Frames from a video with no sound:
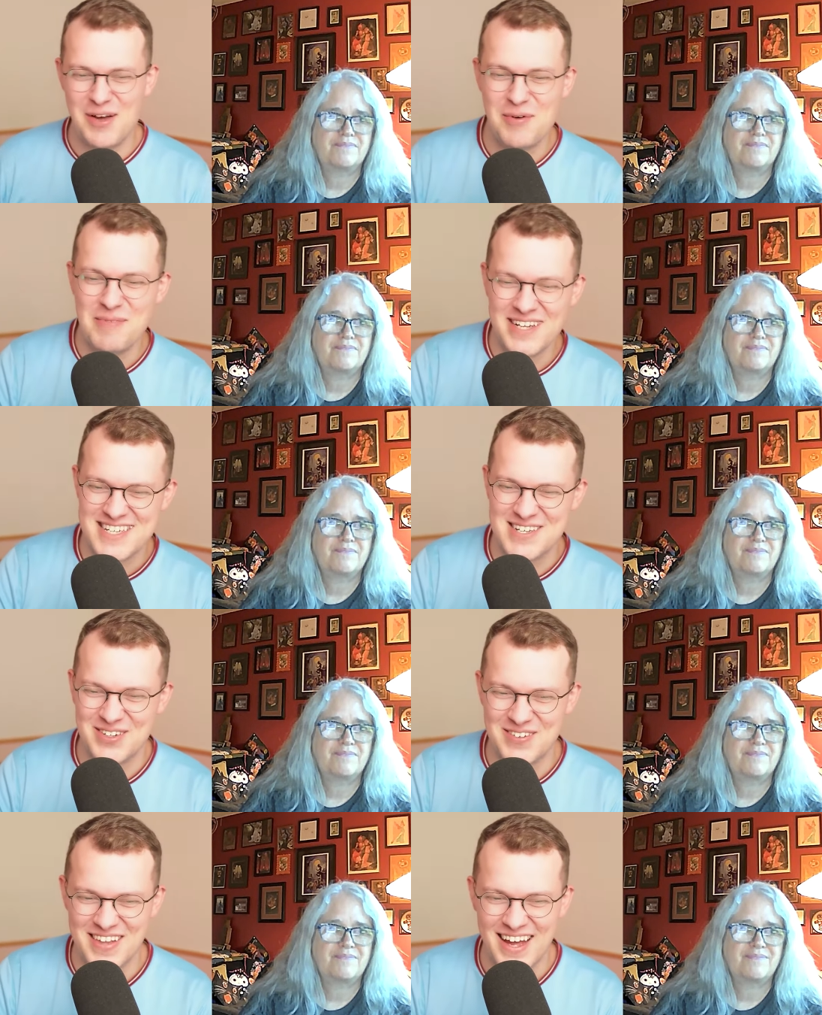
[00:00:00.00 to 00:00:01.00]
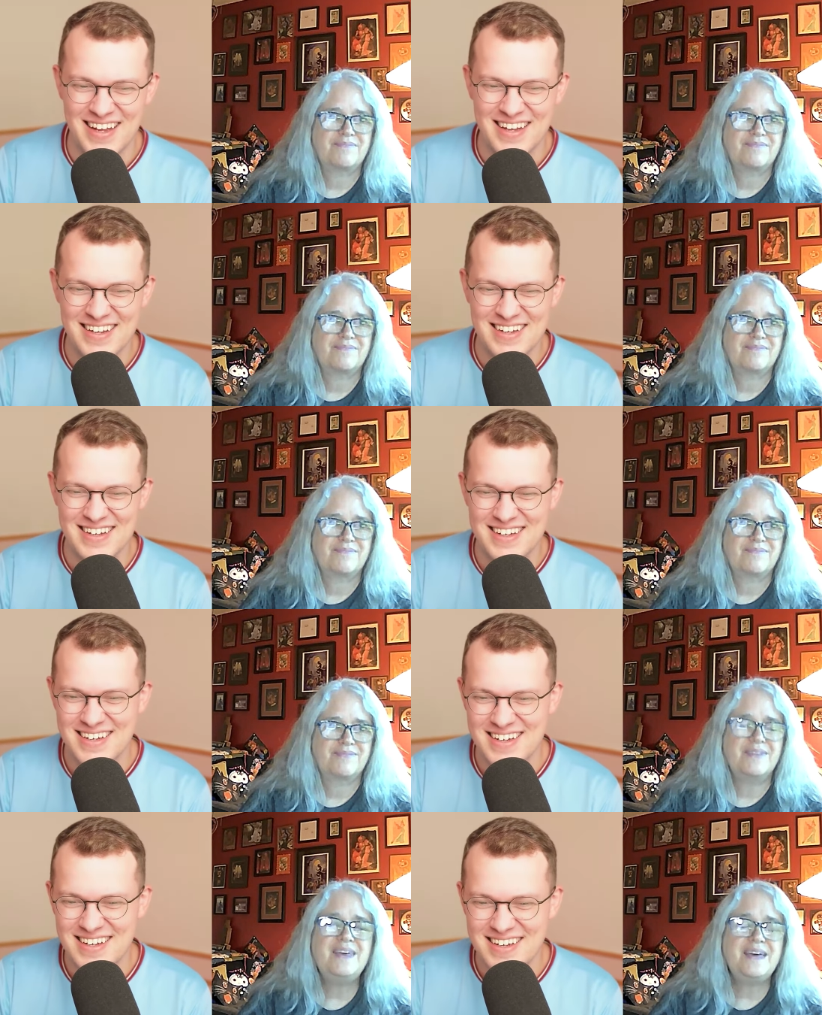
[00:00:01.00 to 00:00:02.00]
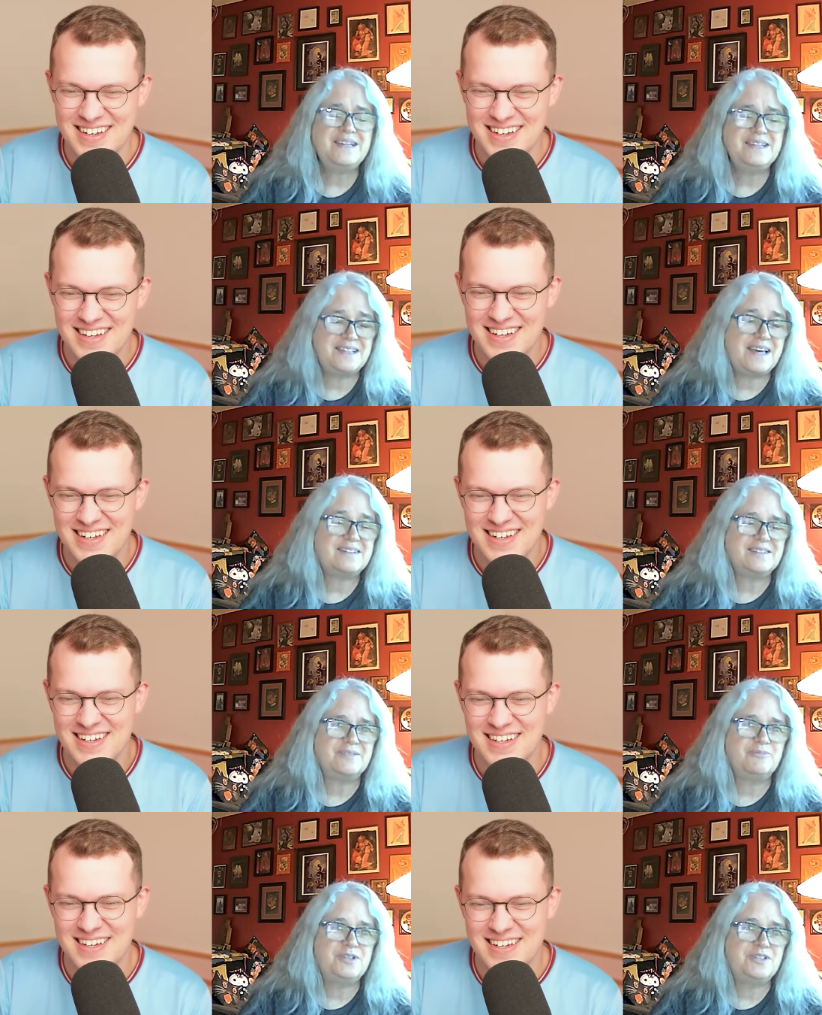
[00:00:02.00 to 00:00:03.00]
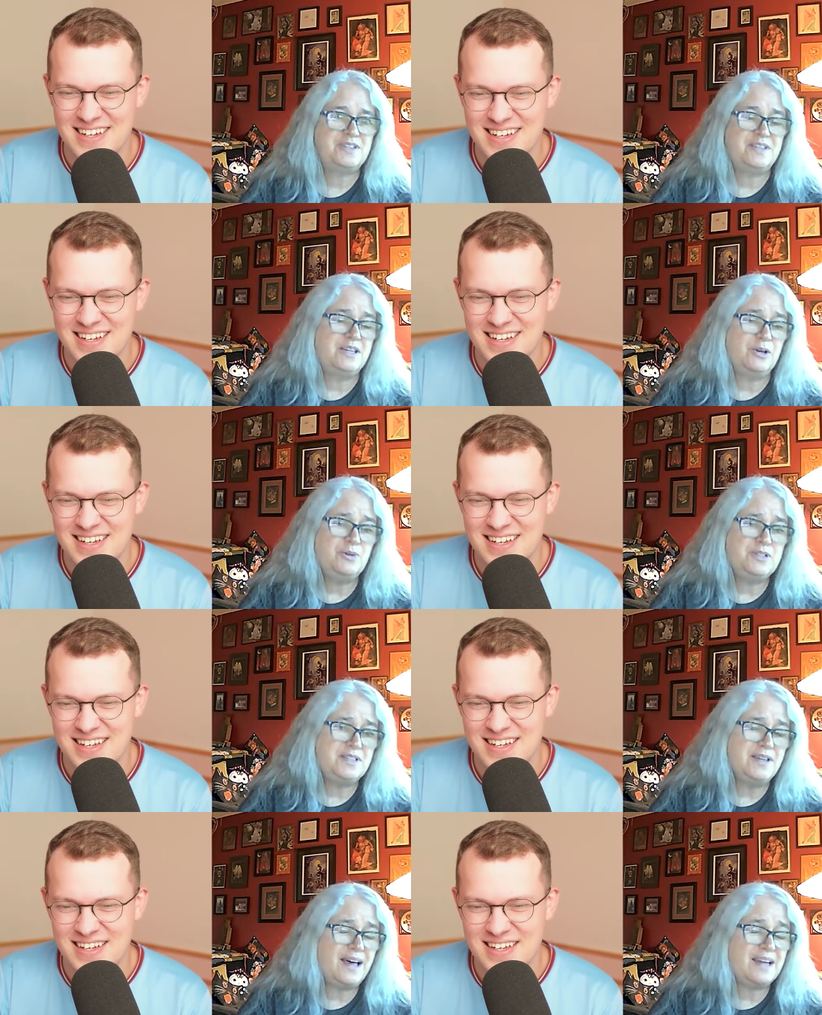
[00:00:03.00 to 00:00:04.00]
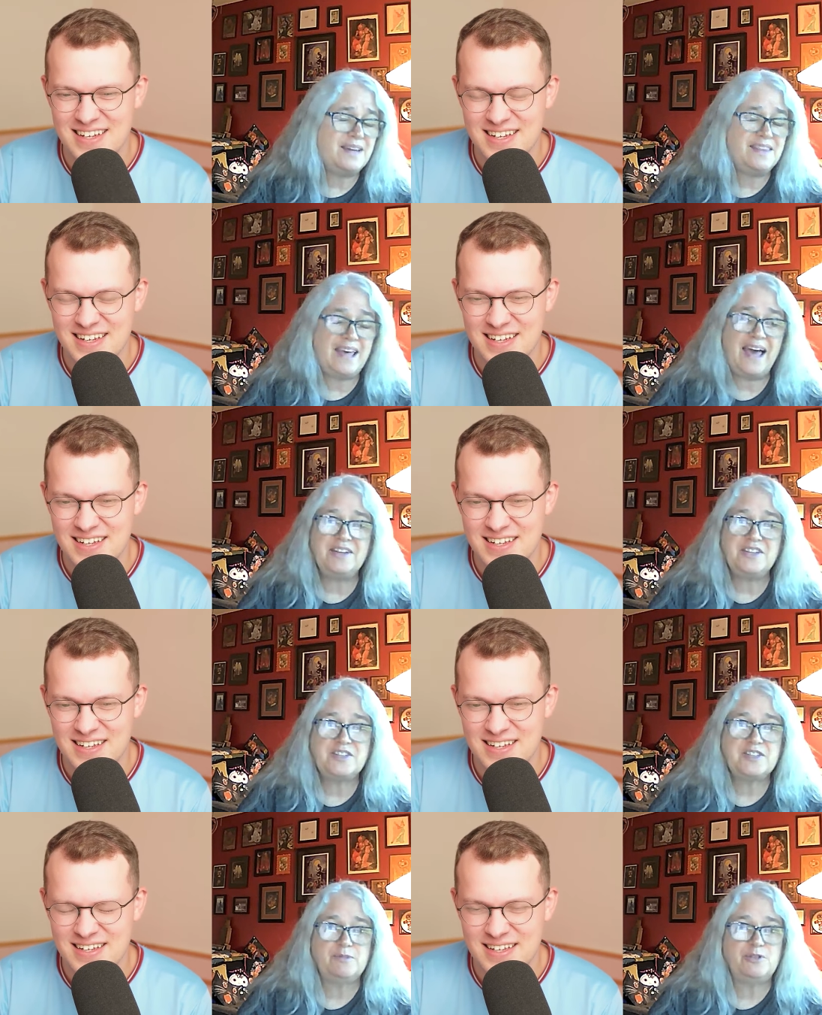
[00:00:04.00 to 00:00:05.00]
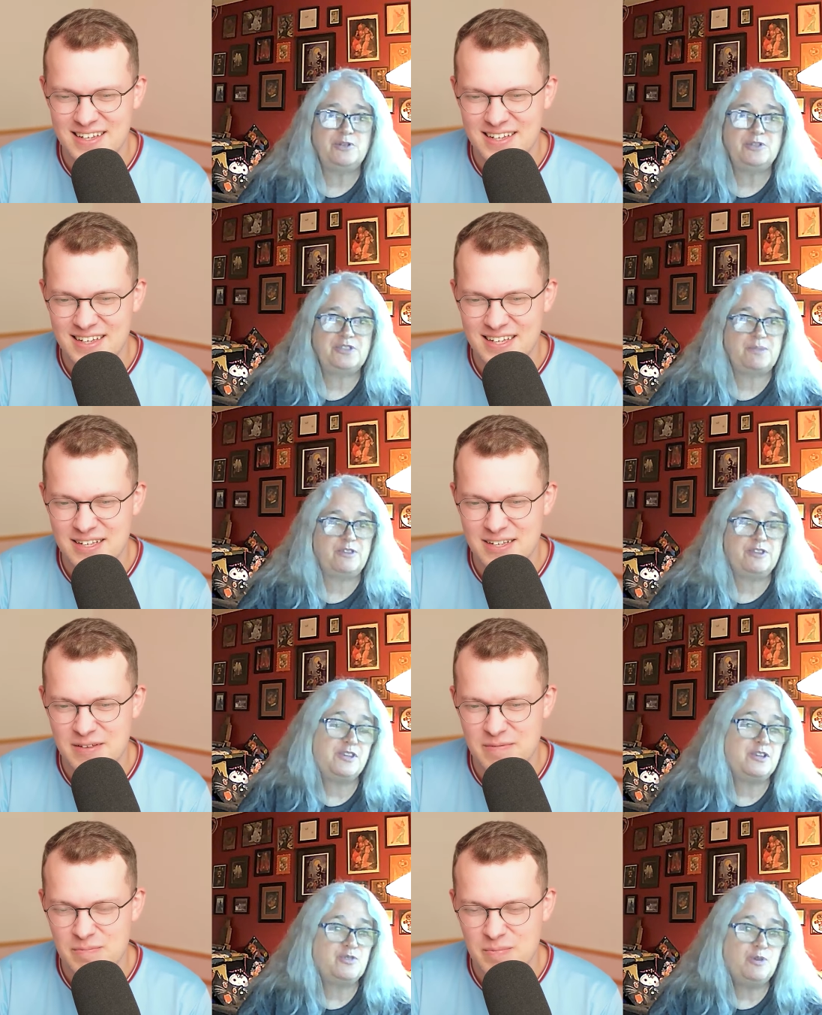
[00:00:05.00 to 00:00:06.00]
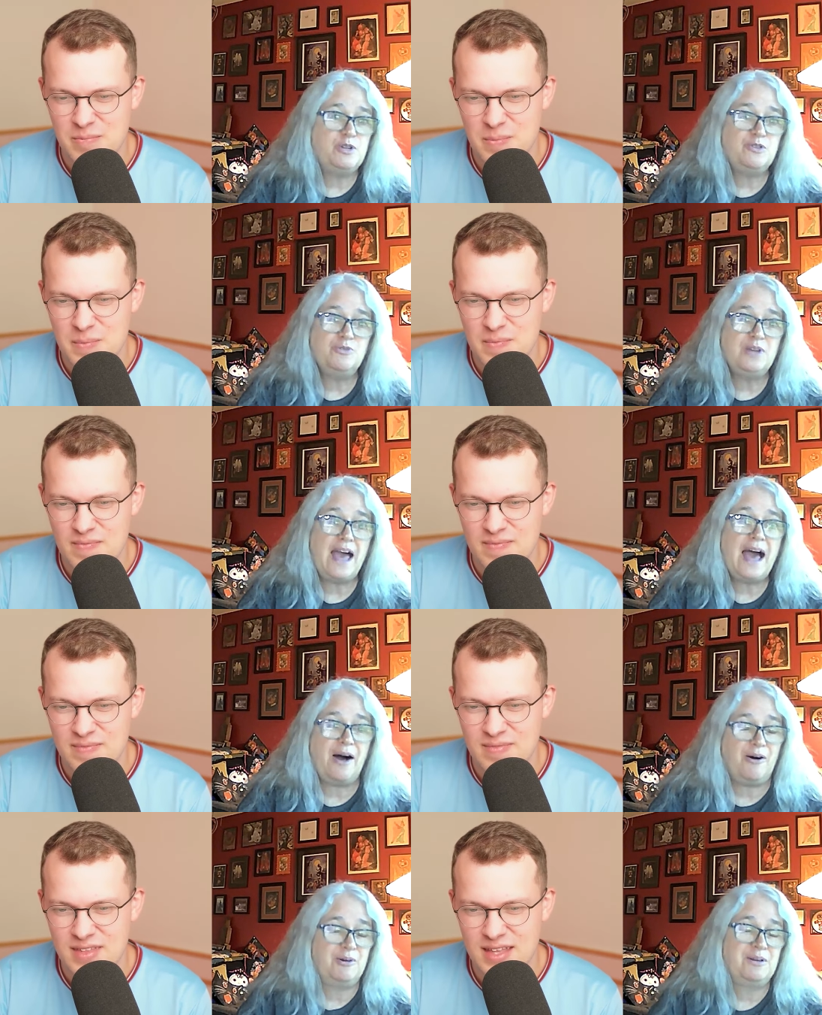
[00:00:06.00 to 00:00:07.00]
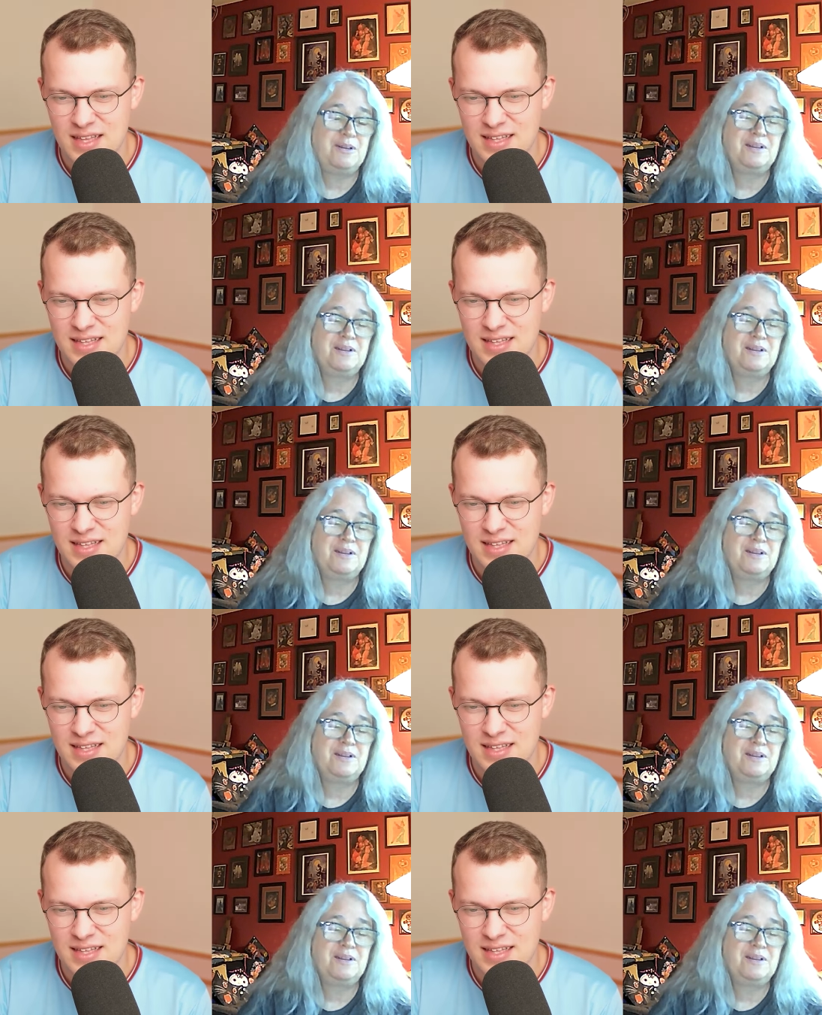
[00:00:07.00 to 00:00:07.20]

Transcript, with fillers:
Speaker 1: amidst all of that.
Speaker 2: Yeah, exactly. Which, you know, is not that dissimilar to some of the things we do now.